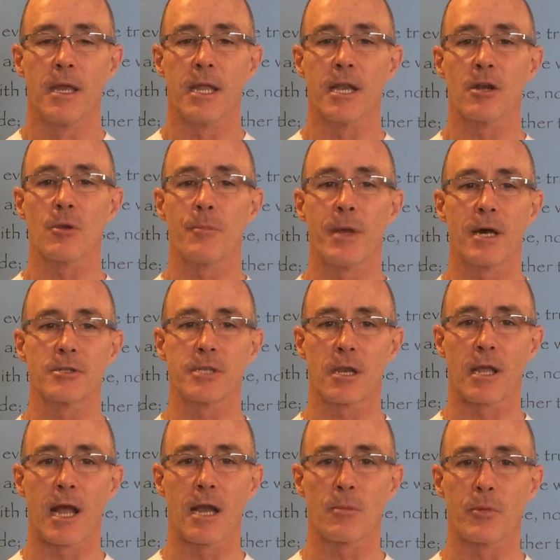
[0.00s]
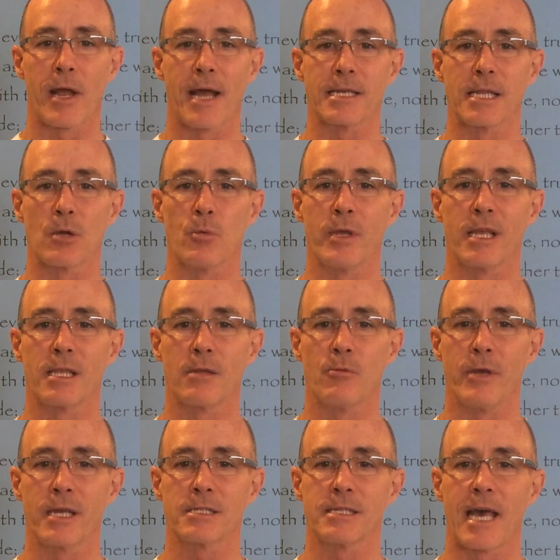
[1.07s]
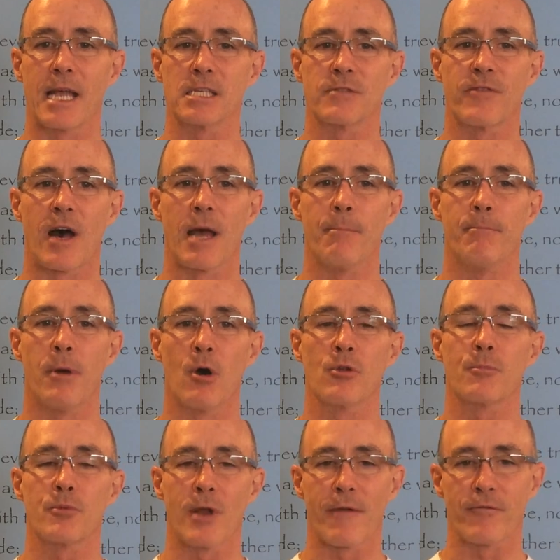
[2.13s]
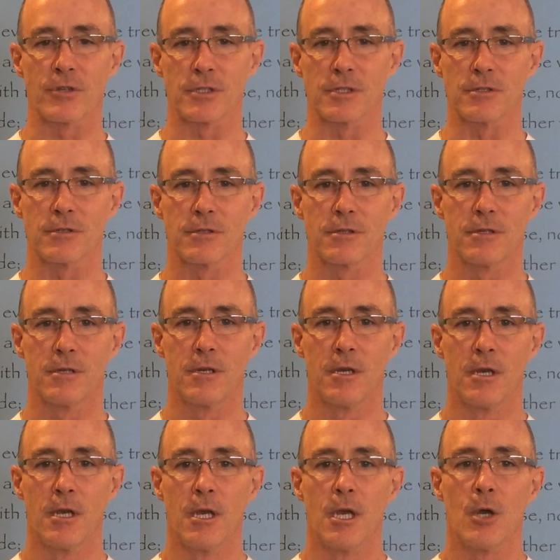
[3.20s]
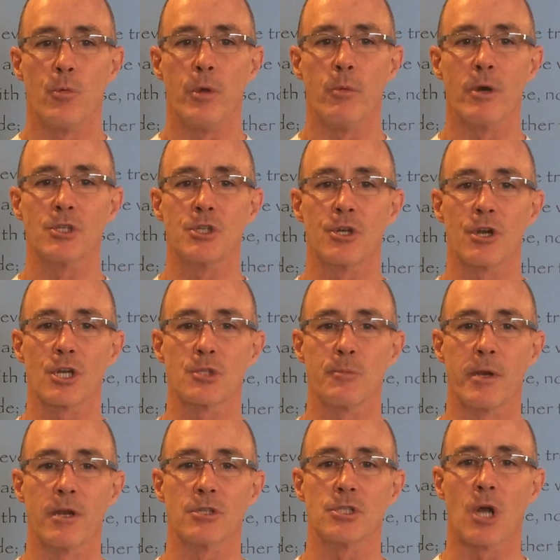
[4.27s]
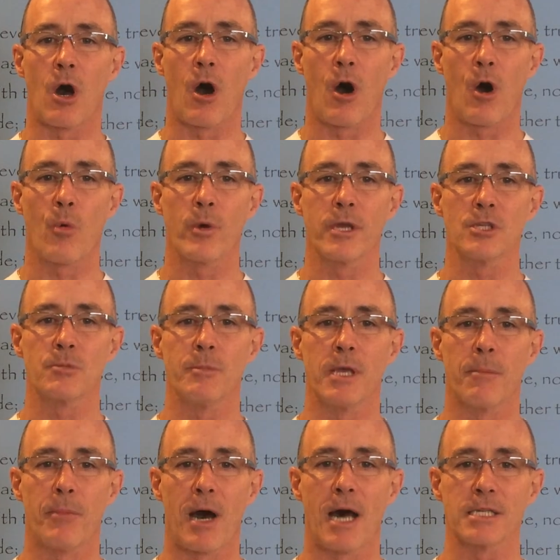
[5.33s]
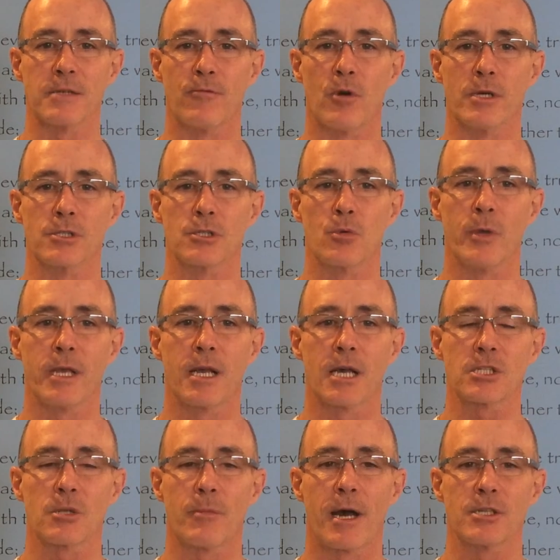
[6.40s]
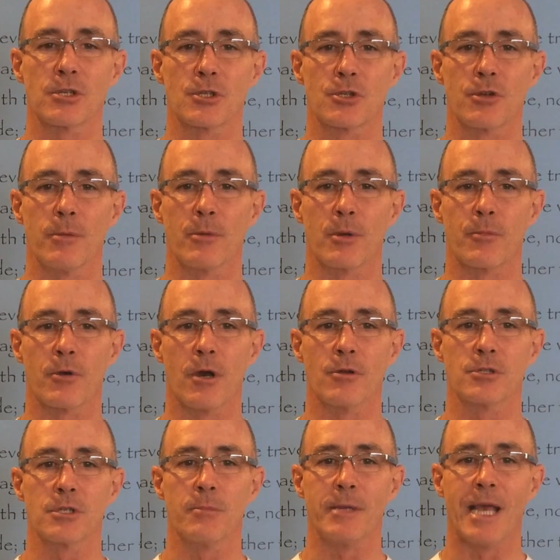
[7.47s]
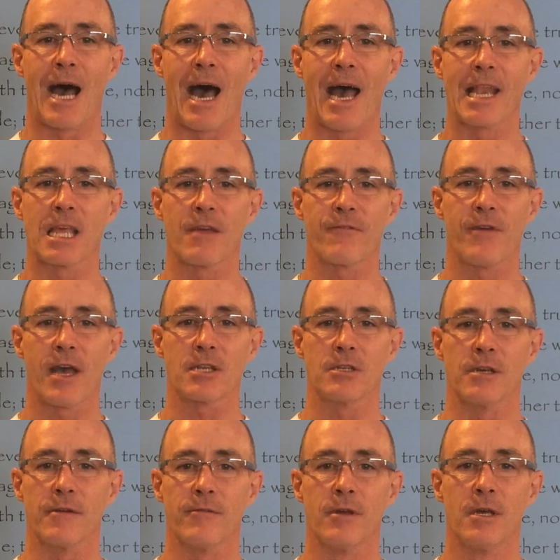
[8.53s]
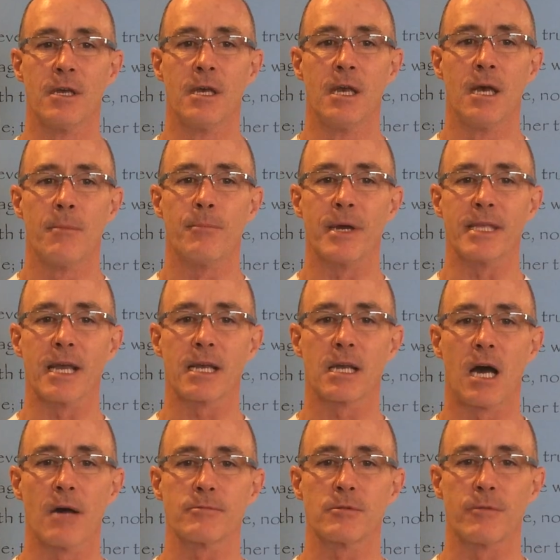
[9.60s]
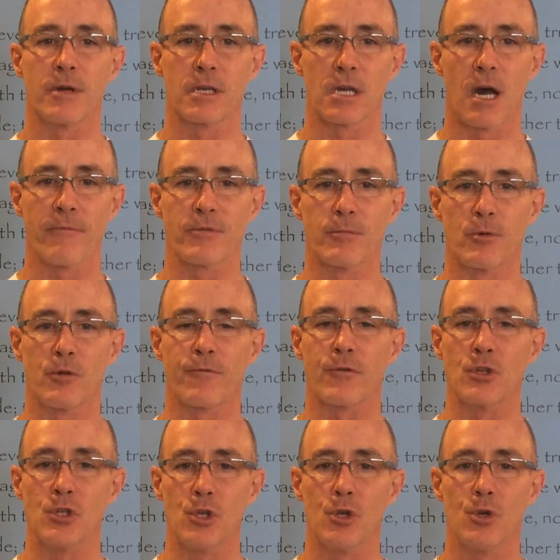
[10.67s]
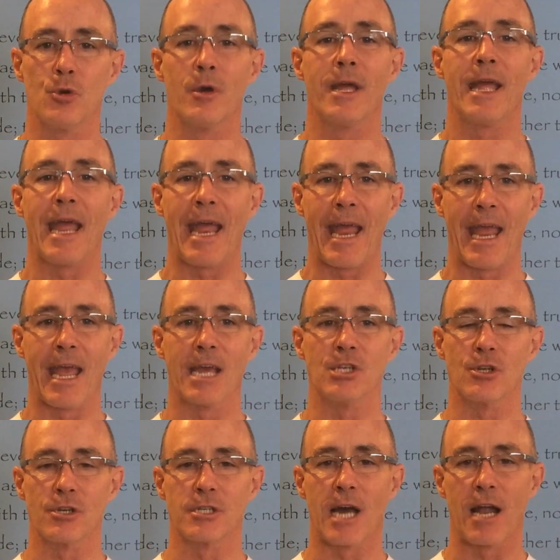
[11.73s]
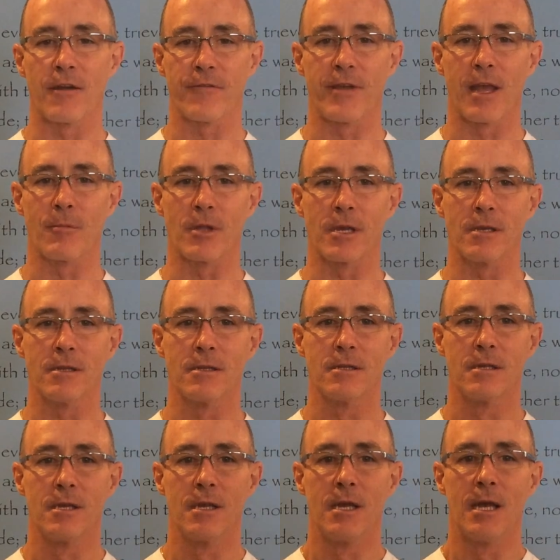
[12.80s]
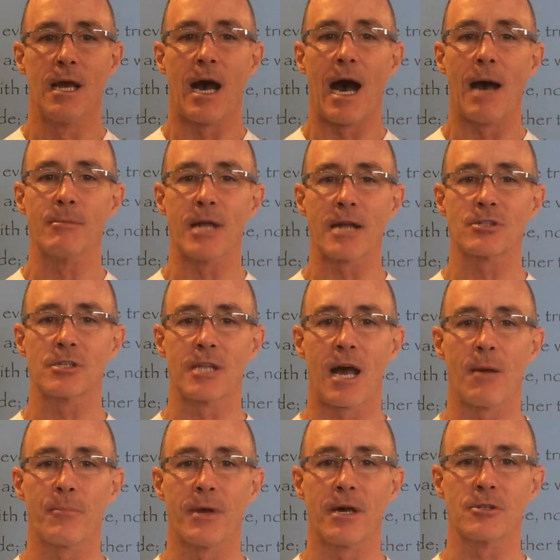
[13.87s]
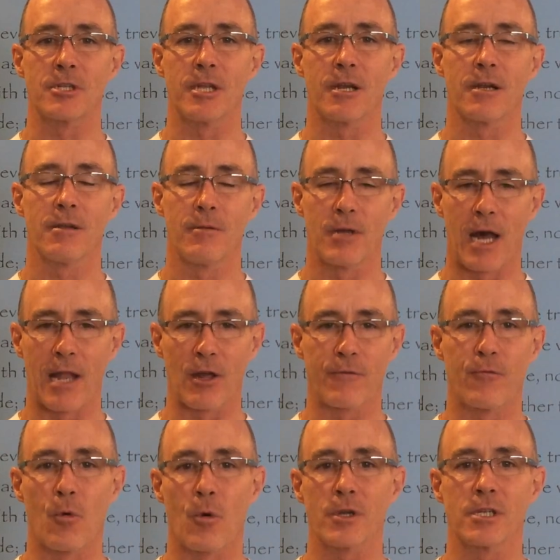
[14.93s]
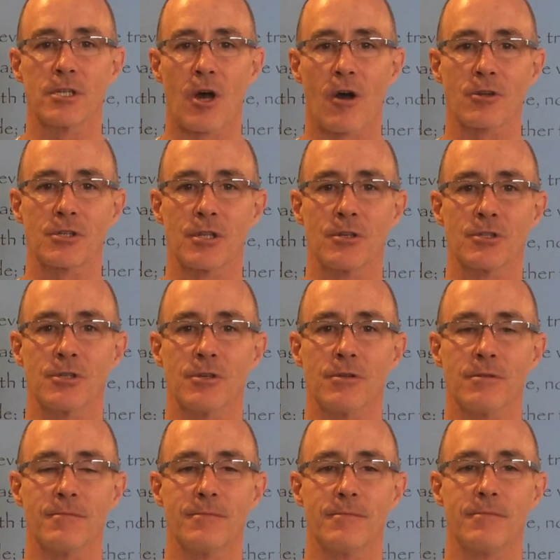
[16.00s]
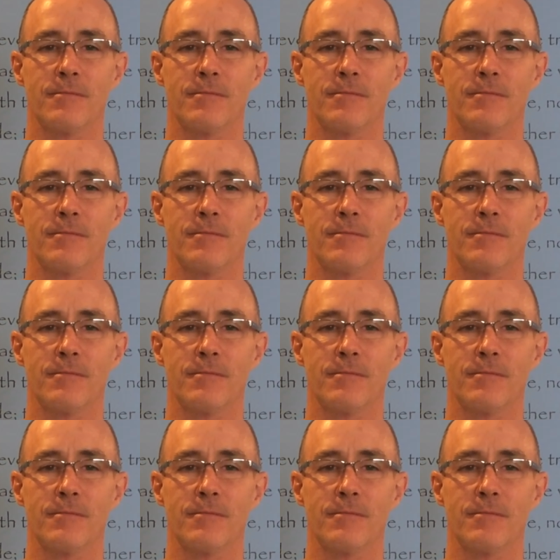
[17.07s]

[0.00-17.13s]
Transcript: Here at Peltier Chiropractic, we can satisfy both preferences. We want your experience to always be a positive one, so we customize our treatment approach to be highly effective, but yet comfortable for you and your entire family. I'm Dr. Tom Peltier. I look forward to talking to you soon.